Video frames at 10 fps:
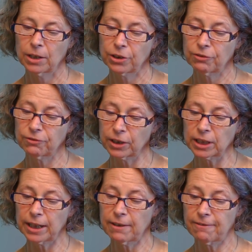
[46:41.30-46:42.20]
to
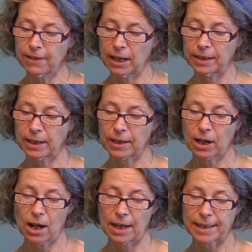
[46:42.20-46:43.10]
fully fund the
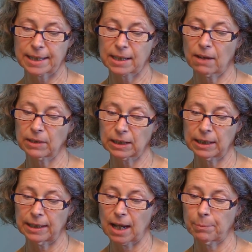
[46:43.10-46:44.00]
costs of
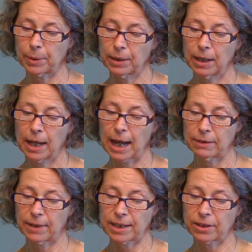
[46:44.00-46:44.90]
cleanup
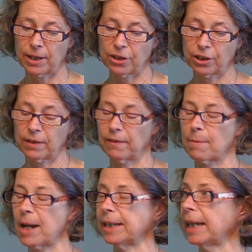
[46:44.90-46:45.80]
and restoration of the
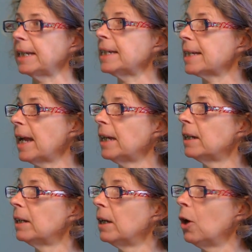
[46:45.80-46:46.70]
Vermont Yankee site.
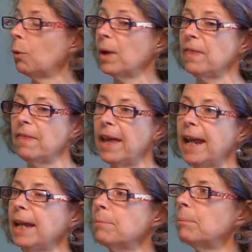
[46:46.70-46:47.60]
When
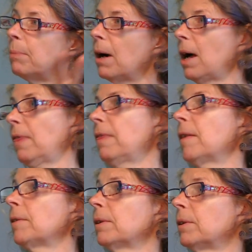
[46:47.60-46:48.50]
they bought
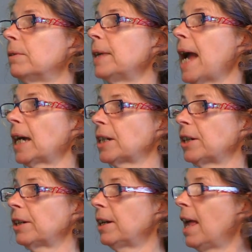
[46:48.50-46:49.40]
the
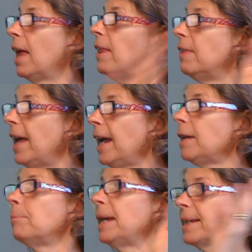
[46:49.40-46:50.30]
reactor,
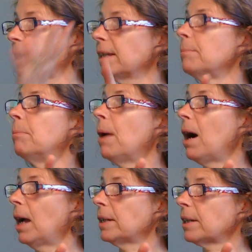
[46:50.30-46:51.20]
they basically
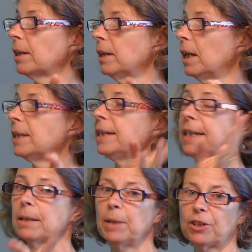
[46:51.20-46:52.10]
bought the
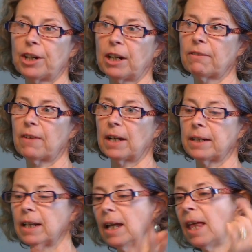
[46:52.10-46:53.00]
decommissioning fund.
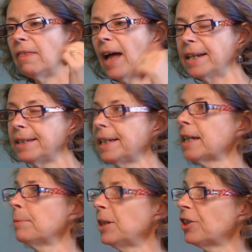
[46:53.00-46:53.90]
That
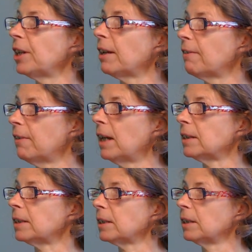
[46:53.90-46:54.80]
decommissioning
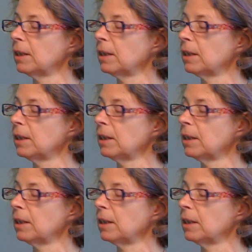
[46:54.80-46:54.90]
fund